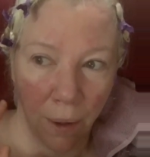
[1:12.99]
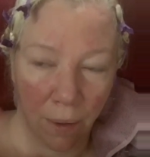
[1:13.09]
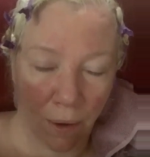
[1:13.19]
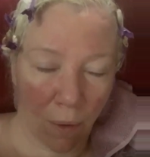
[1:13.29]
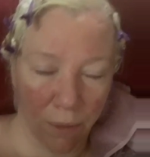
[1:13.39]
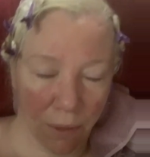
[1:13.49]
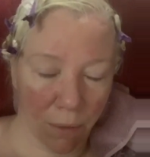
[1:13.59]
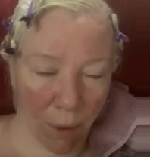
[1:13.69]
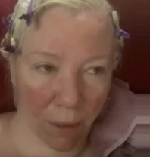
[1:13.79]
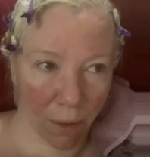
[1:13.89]
They're always in their
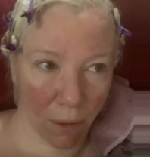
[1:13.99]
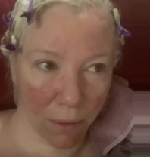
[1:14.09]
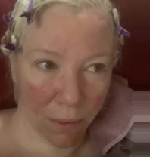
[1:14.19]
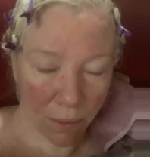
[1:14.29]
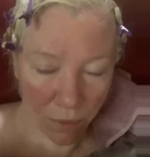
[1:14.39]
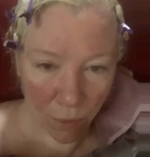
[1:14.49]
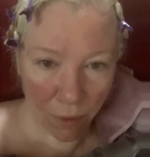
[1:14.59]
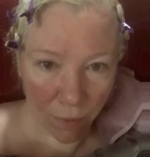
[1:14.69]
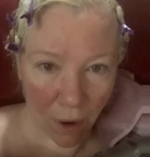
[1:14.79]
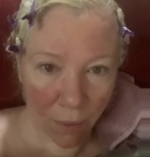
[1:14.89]
backyards,
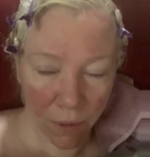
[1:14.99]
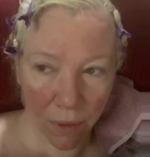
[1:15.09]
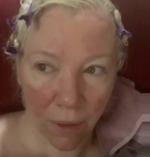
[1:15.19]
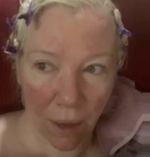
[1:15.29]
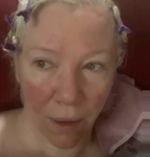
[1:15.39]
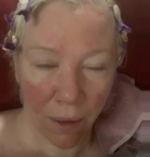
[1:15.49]
24 hours a day.